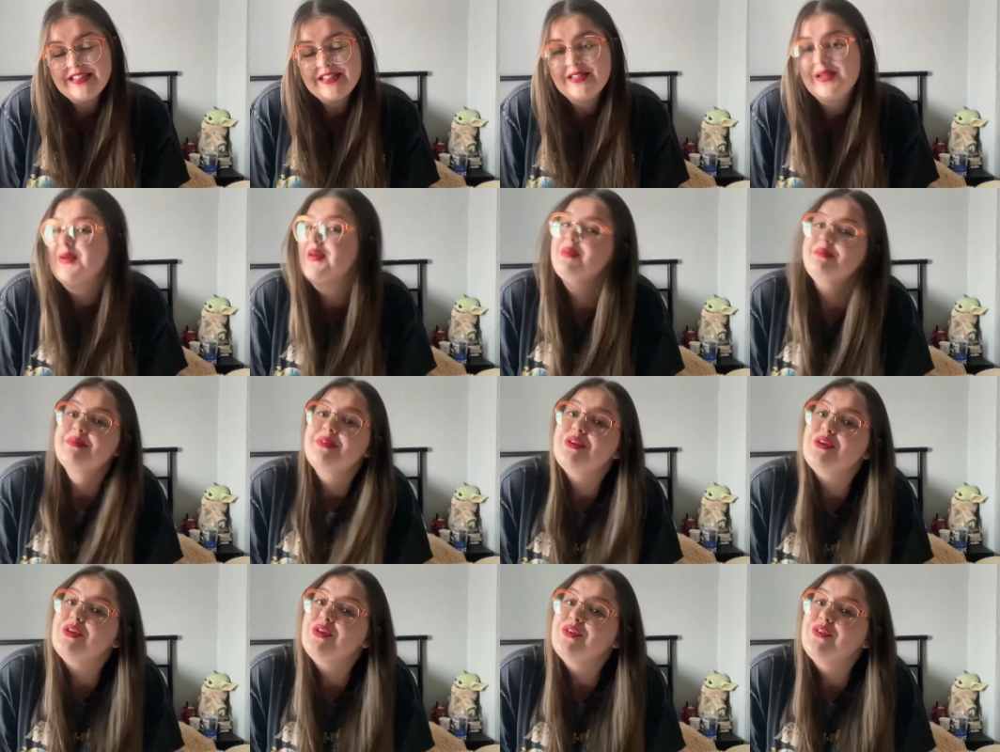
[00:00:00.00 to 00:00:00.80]
So I'm
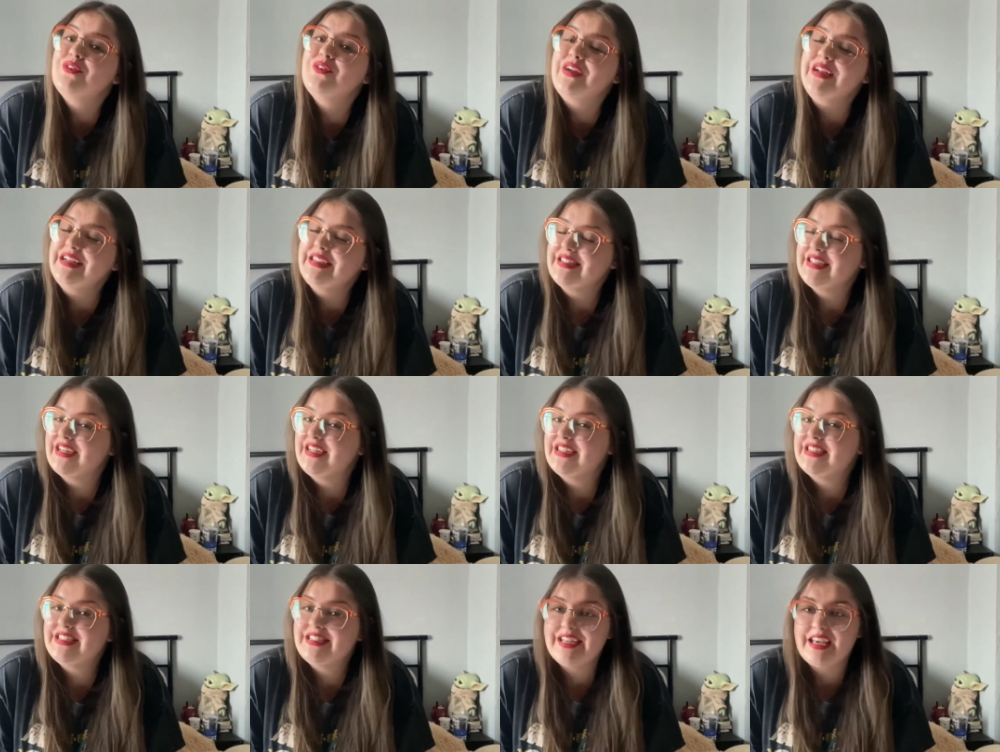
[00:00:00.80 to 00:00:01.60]
really
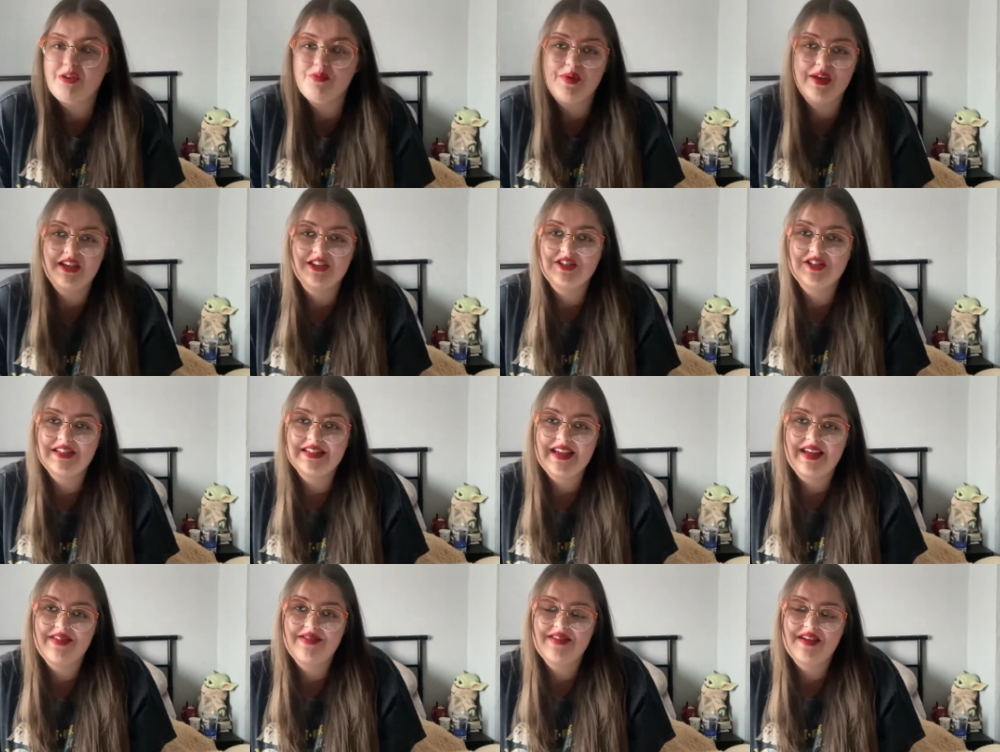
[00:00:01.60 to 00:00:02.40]
excited to take pictures
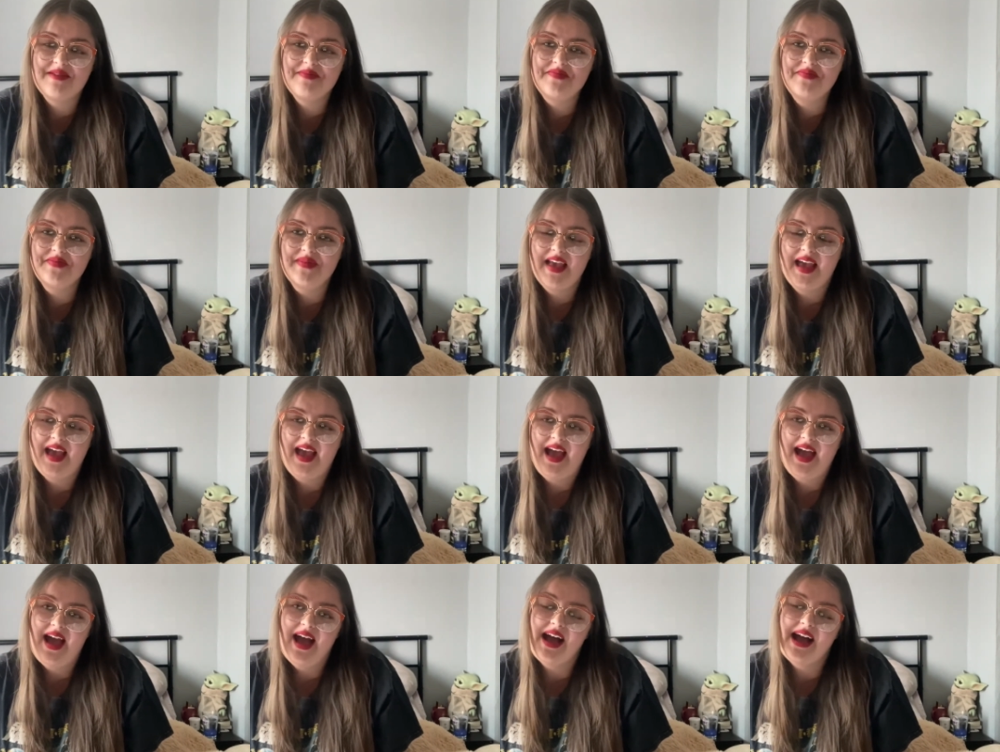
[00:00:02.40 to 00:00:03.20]
in them,
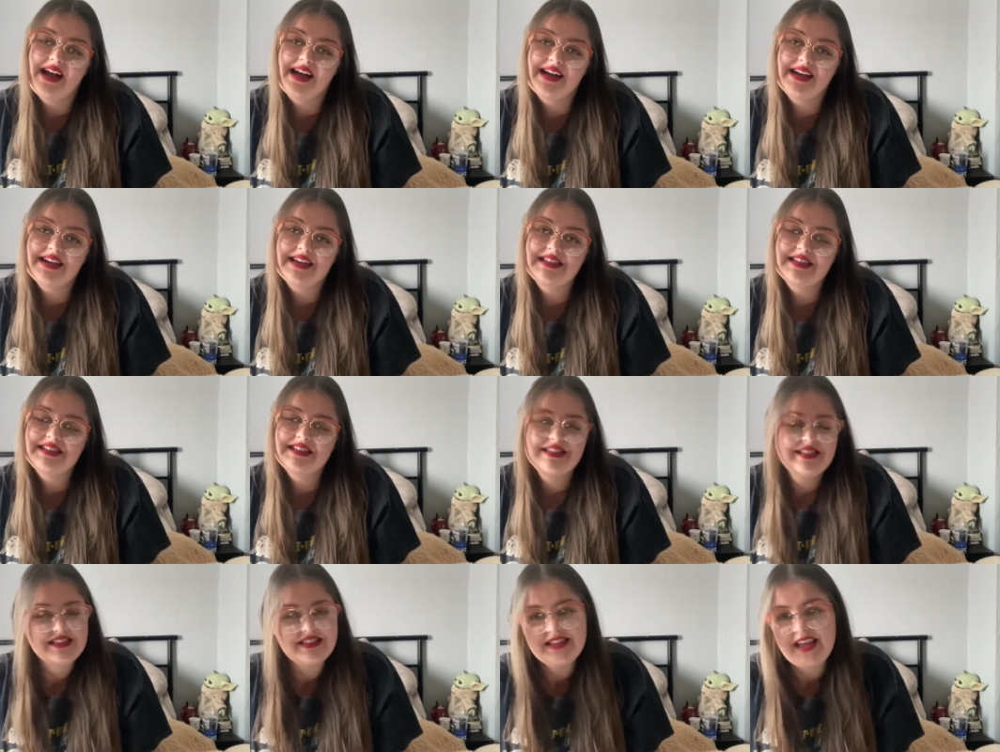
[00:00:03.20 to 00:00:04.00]

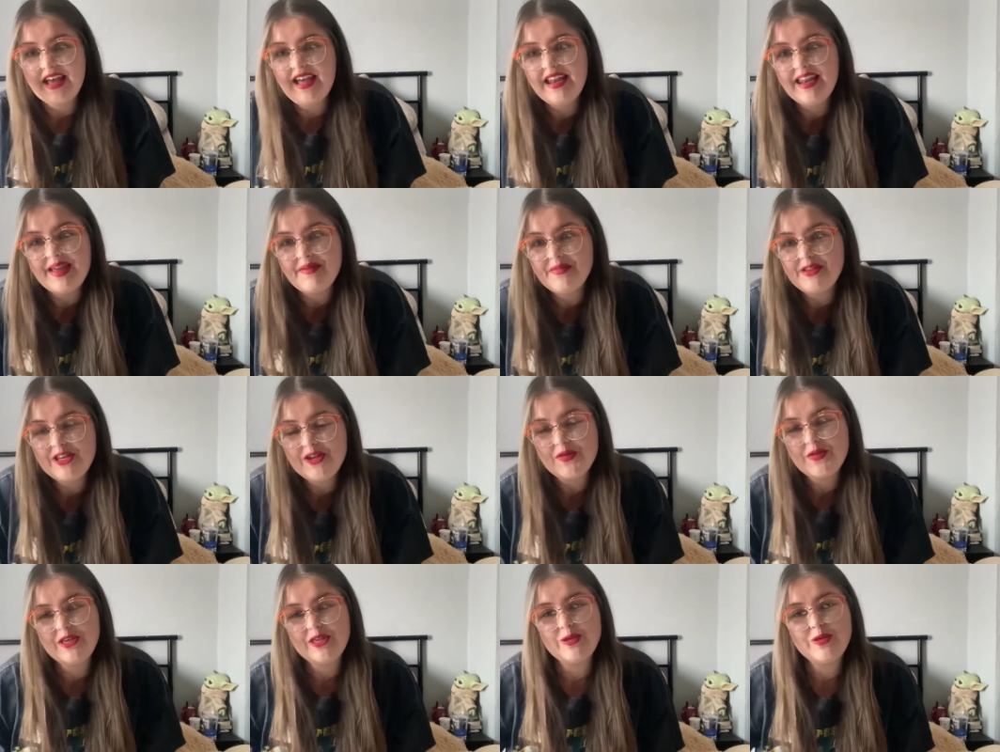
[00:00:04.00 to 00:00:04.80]
and yeah, let me know
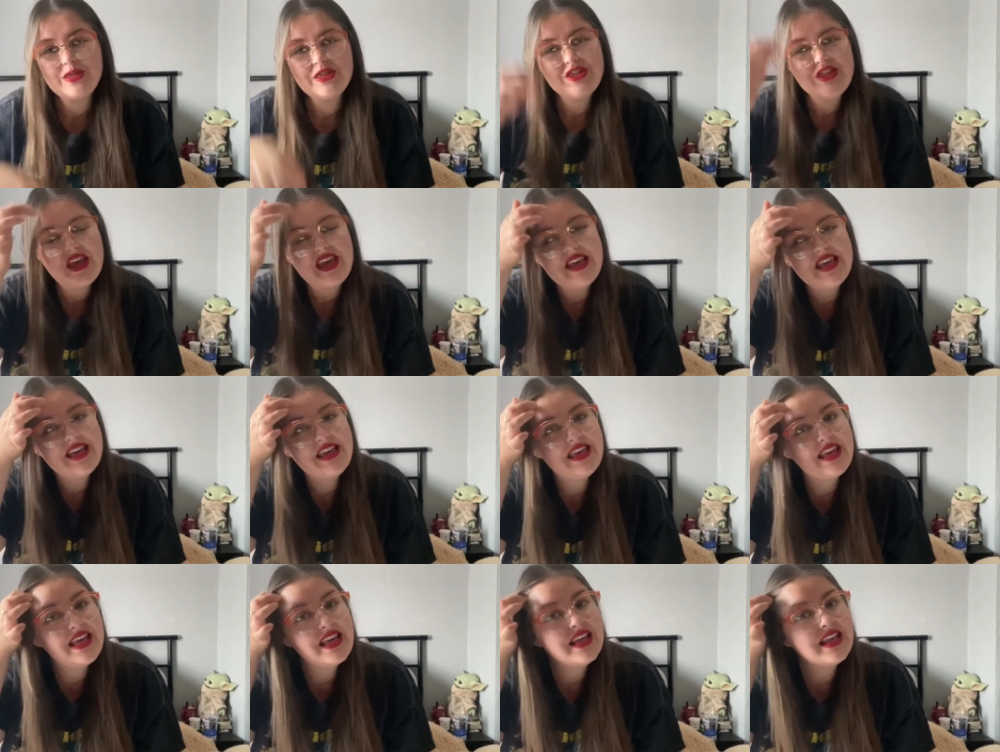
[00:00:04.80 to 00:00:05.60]
what you think.
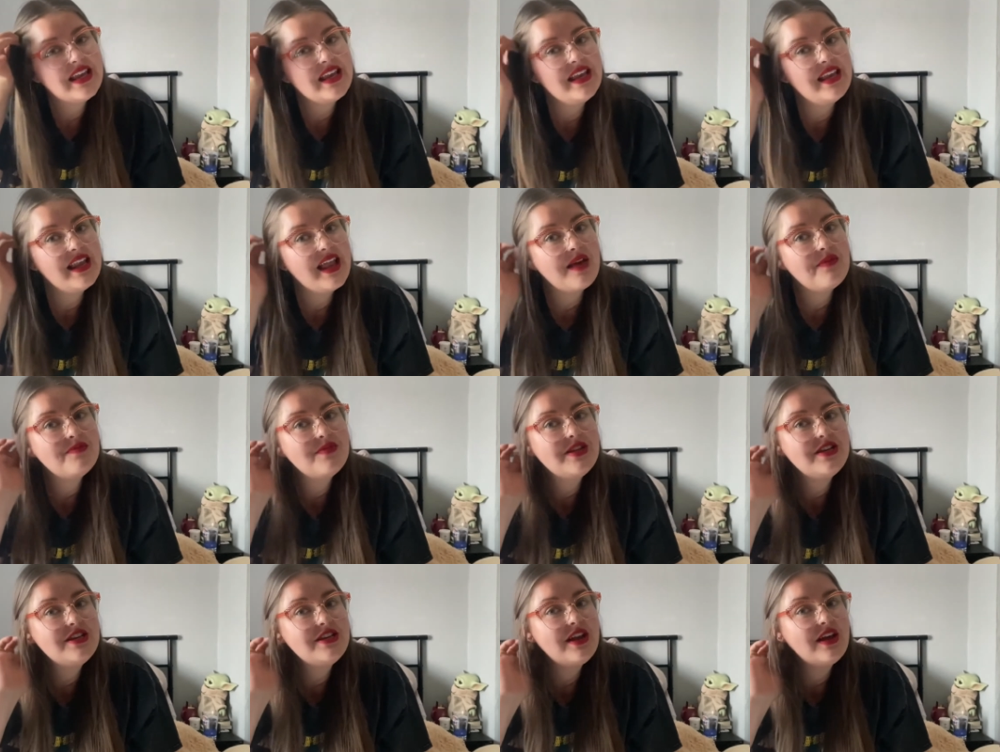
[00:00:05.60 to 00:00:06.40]
Let
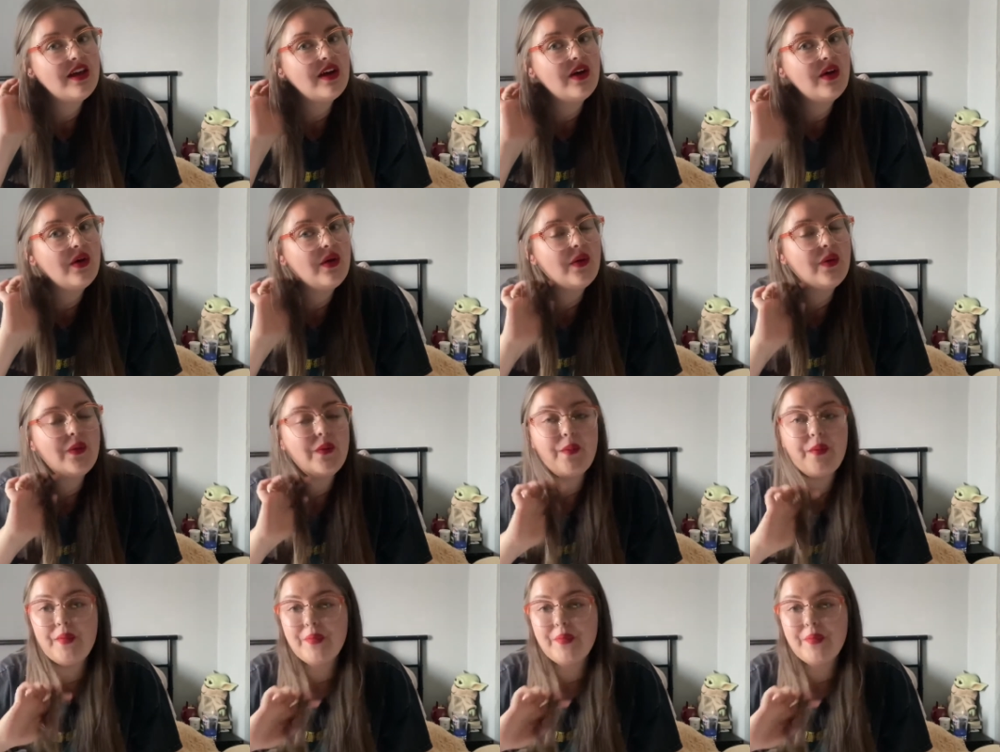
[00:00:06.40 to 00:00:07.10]
me know